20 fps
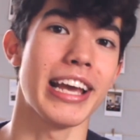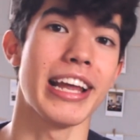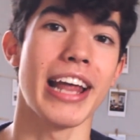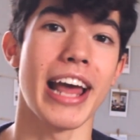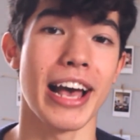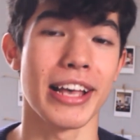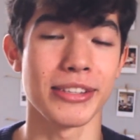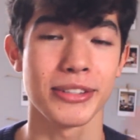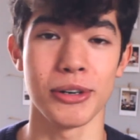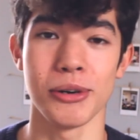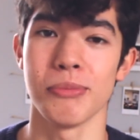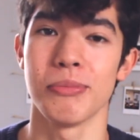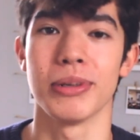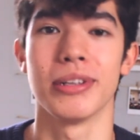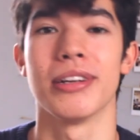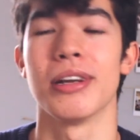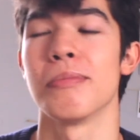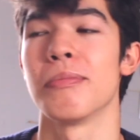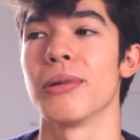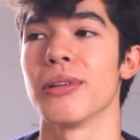It has
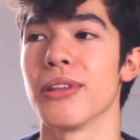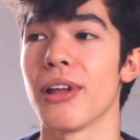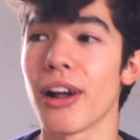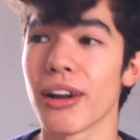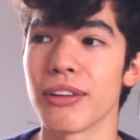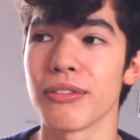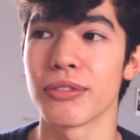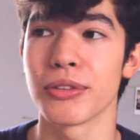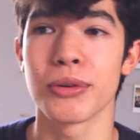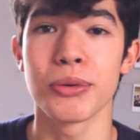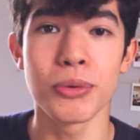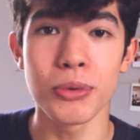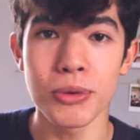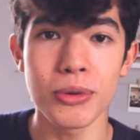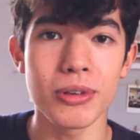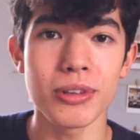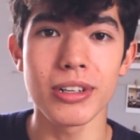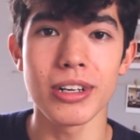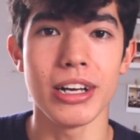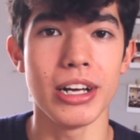opened up a lot of
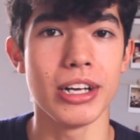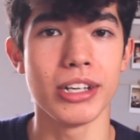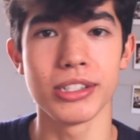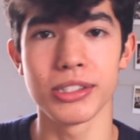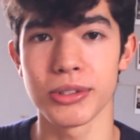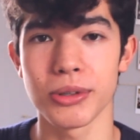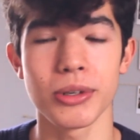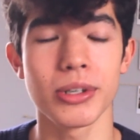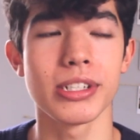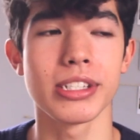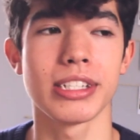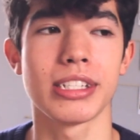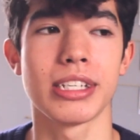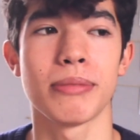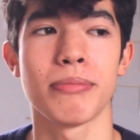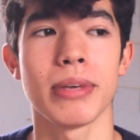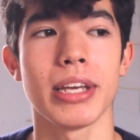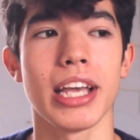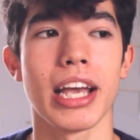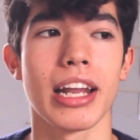cool doors to
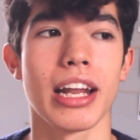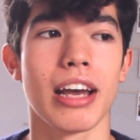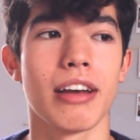me, and